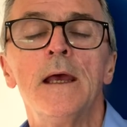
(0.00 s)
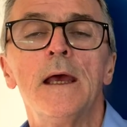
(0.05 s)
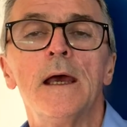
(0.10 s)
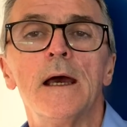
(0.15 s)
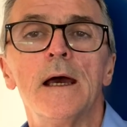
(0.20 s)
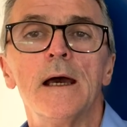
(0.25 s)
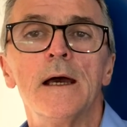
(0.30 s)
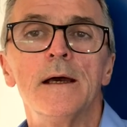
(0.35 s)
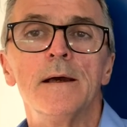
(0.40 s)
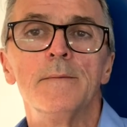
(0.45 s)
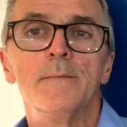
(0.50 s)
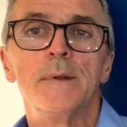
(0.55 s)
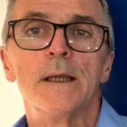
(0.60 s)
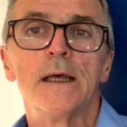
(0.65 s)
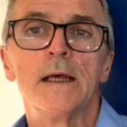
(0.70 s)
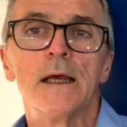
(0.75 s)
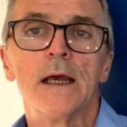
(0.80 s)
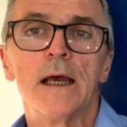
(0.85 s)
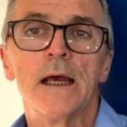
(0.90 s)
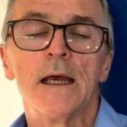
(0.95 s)

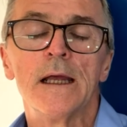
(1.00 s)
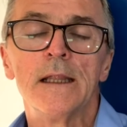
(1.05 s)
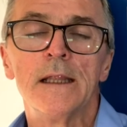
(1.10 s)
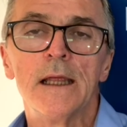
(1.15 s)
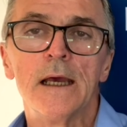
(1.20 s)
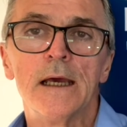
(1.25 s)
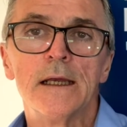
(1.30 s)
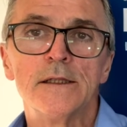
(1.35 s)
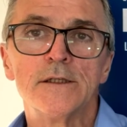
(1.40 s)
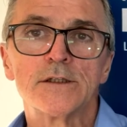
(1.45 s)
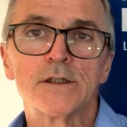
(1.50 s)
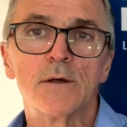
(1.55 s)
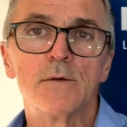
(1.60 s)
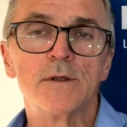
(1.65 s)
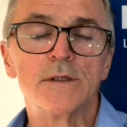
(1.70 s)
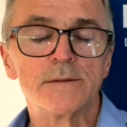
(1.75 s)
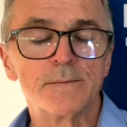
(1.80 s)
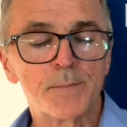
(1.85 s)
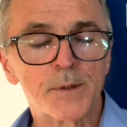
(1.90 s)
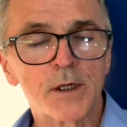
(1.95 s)
And so
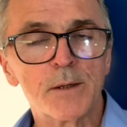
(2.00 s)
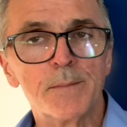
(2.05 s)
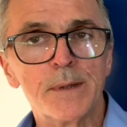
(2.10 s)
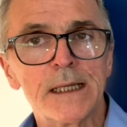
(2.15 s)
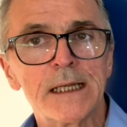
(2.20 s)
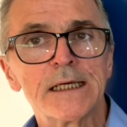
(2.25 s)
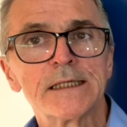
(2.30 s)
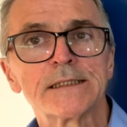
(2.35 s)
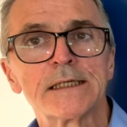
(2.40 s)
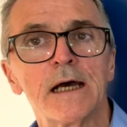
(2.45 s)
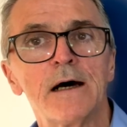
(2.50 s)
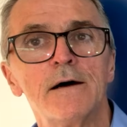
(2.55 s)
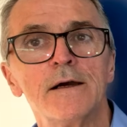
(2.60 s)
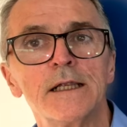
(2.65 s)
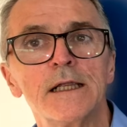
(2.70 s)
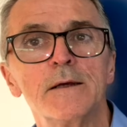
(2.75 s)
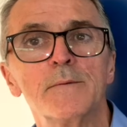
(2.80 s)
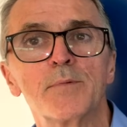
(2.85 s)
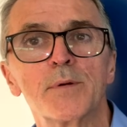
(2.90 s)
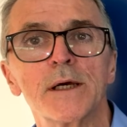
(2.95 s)
there's going to be less
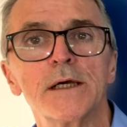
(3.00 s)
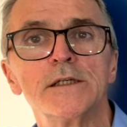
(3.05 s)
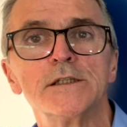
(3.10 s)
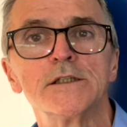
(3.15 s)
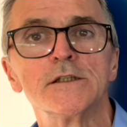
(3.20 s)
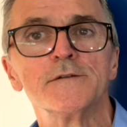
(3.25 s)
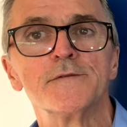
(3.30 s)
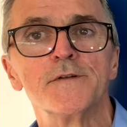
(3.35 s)
hiding places